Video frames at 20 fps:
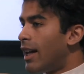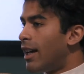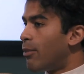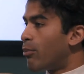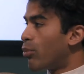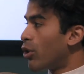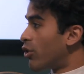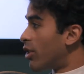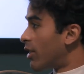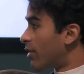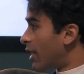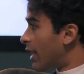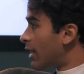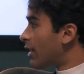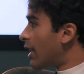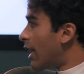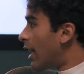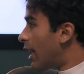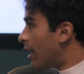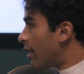And projects
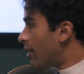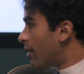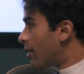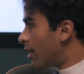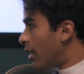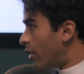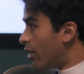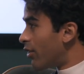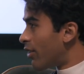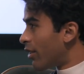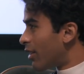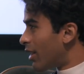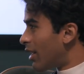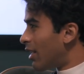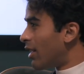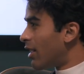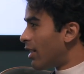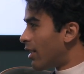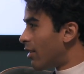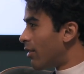like that, there is a
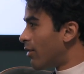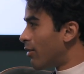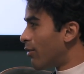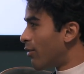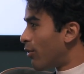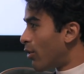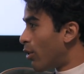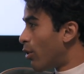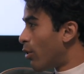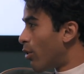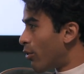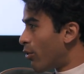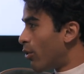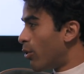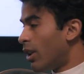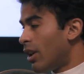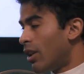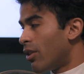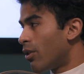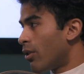clear
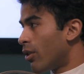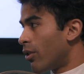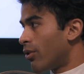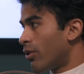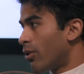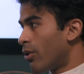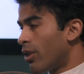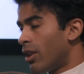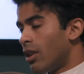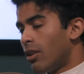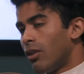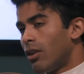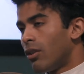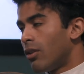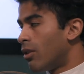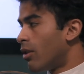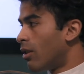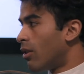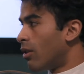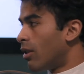follow-through ethos or theory
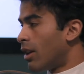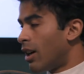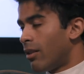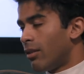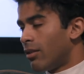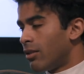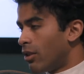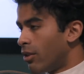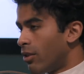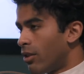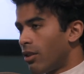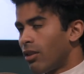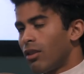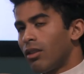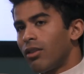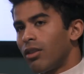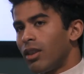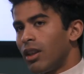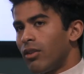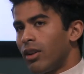
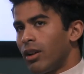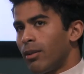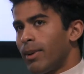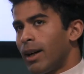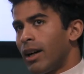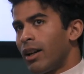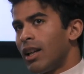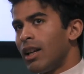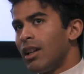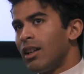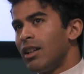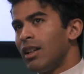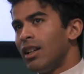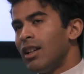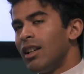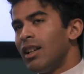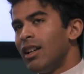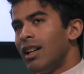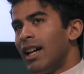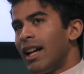theory about it.
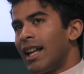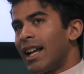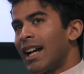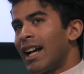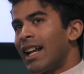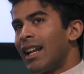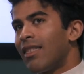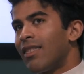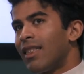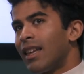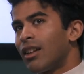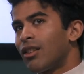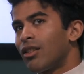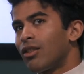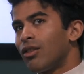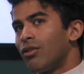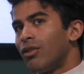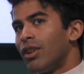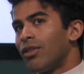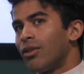And I kind of think
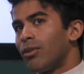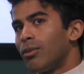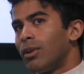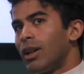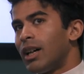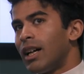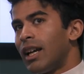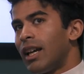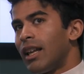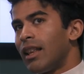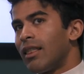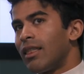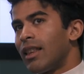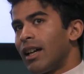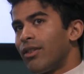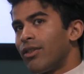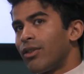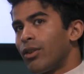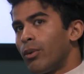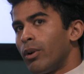the reason why
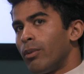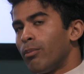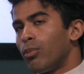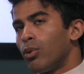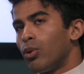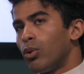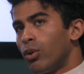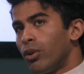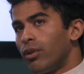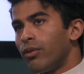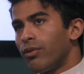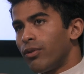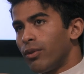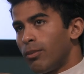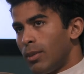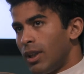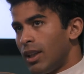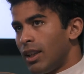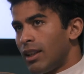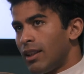that's so important for
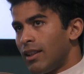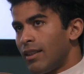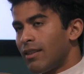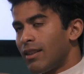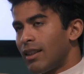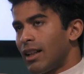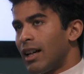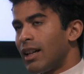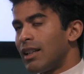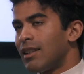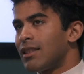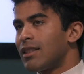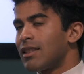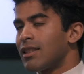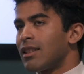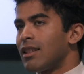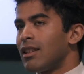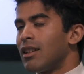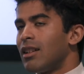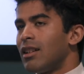me is that
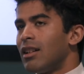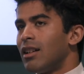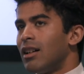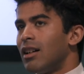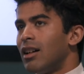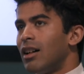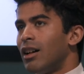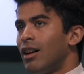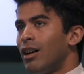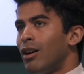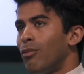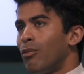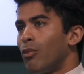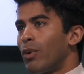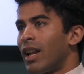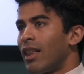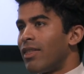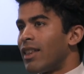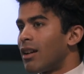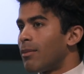
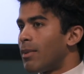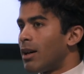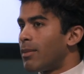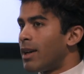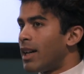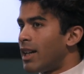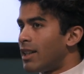when I think about